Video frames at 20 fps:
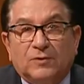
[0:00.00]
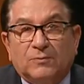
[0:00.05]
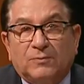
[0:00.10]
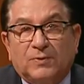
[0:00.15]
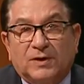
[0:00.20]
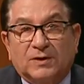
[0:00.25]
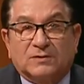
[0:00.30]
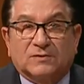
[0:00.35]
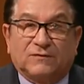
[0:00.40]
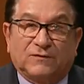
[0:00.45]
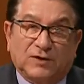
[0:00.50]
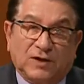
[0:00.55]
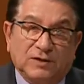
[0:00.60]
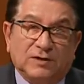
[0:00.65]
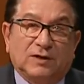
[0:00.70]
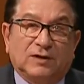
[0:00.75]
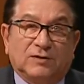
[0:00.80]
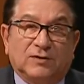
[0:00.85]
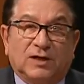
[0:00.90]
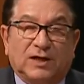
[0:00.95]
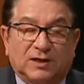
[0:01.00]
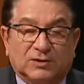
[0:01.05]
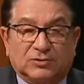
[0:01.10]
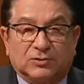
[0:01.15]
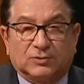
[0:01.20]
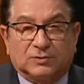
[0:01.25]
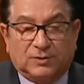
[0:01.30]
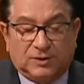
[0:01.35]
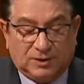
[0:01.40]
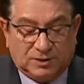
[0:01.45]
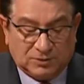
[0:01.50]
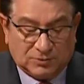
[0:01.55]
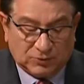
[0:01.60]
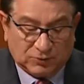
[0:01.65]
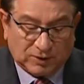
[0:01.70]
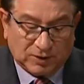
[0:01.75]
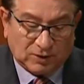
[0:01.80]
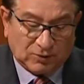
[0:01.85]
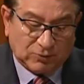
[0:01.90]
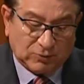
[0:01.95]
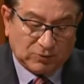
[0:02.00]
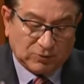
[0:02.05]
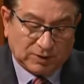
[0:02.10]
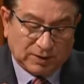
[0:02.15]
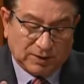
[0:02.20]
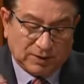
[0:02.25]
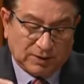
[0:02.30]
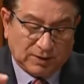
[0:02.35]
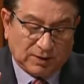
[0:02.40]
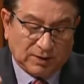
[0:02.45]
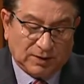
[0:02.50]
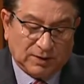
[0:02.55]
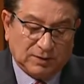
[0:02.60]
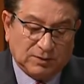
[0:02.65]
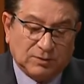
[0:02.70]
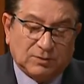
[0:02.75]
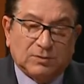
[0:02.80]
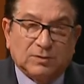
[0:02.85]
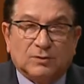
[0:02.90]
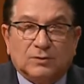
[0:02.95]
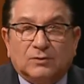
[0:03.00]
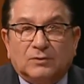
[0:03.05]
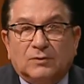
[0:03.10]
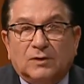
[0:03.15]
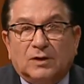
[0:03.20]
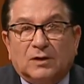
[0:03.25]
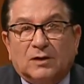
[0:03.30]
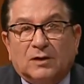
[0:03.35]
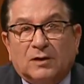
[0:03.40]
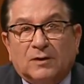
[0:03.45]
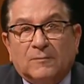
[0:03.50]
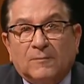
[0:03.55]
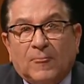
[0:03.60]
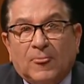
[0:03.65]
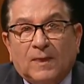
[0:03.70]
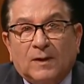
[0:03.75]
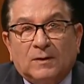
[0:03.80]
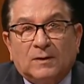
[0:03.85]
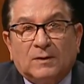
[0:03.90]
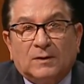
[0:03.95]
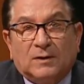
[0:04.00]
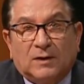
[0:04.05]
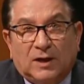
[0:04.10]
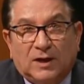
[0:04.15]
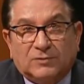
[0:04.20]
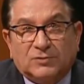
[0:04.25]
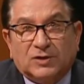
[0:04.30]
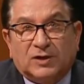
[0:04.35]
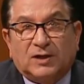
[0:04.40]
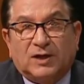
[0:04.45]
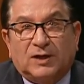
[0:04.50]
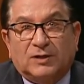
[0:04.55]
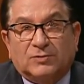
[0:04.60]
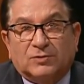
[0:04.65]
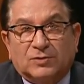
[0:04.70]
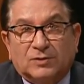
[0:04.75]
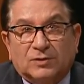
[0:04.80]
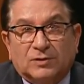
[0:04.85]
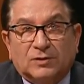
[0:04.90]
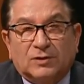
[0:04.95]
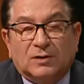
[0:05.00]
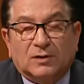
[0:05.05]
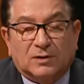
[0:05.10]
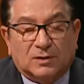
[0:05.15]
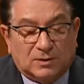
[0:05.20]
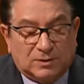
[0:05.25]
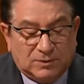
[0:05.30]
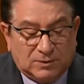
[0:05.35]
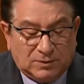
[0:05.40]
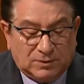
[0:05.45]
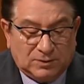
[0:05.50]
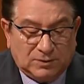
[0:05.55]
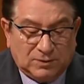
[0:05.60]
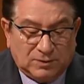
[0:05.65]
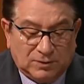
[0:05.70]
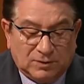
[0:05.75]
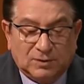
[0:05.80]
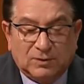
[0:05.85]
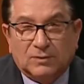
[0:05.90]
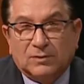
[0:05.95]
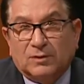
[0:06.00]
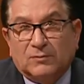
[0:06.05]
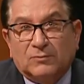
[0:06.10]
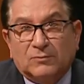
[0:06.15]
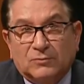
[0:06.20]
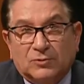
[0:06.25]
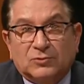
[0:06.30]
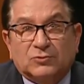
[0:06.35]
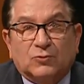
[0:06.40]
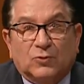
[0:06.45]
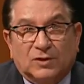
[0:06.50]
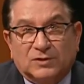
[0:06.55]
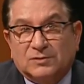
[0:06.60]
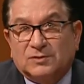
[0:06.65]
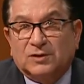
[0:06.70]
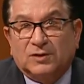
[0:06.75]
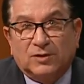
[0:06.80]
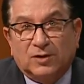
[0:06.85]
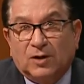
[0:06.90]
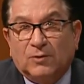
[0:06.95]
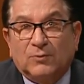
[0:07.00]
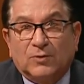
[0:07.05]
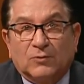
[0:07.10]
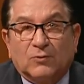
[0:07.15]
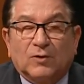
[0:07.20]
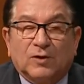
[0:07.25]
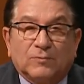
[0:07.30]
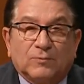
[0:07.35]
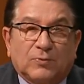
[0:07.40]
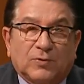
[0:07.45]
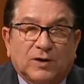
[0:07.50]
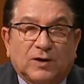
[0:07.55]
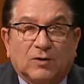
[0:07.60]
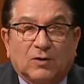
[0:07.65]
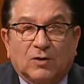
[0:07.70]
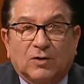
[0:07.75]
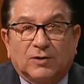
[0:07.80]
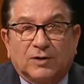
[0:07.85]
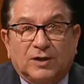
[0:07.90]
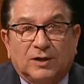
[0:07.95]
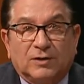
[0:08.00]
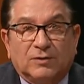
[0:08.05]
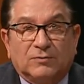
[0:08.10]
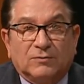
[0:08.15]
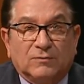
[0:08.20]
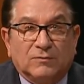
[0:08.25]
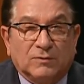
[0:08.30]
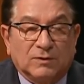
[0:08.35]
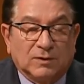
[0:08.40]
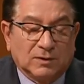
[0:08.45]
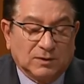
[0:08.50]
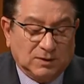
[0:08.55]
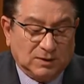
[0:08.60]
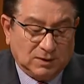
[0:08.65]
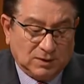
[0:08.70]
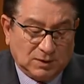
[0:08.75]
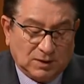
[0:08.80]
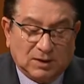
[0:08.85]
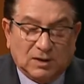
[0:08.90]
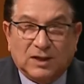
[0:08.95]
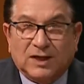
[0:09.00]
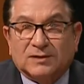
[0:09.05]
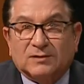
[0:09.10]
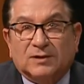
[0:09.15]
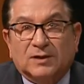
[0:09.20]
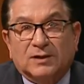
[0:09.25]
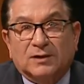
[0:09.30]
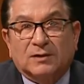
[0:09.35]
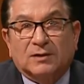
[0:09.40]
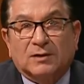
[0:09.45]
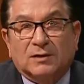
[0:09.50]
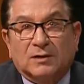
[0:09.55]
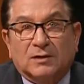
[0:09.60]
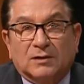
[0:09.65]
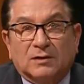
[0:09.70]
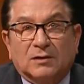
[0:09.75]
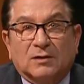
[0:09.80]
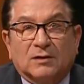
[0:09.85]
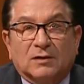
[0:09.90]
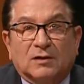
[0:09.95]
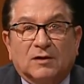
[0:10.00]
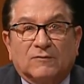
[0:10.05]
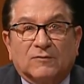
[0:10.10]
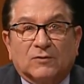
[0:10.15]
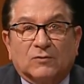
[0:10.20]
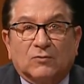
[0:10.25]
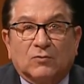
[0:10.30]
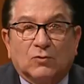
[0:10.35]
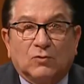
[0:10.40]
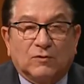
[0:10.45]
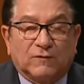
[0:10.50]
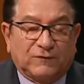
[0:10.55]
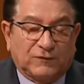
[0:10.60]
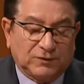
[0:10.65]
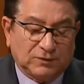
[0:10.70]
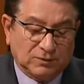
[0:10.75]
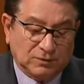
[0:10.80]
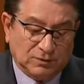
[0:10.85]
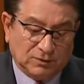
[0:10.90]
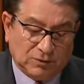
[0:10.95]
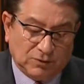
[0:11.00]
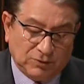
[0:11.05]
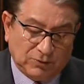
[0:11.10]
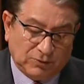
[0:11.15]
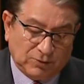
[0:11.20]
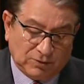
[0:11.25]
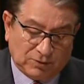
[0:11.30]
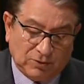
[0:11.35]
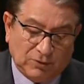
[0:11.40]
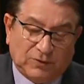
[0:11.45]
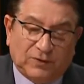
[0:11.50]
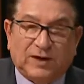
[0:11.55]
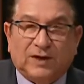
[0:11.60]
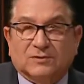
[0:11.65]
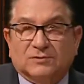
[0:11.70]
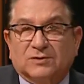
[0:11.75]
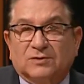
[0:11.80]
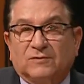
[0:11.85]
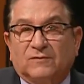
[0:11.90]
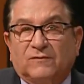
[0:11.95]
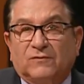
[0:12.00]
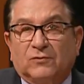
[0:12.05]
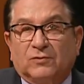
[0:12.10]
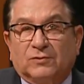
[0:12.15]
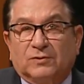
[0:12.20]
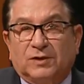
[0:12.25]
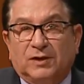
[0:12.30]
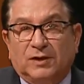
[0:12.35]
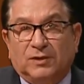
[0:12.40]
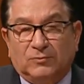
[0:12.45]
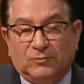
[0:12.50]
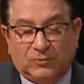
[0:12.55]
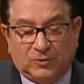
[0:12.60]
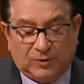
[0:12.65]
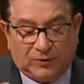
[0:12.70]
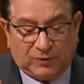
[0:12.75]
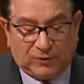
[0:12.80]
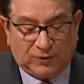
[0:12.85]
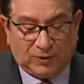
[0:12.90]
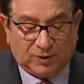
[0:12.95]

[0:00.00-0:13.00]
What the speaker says: Pennsylvania and nationally as well. We'll get into education, which was the #1 priority in electing Governor Wolf in 2014 with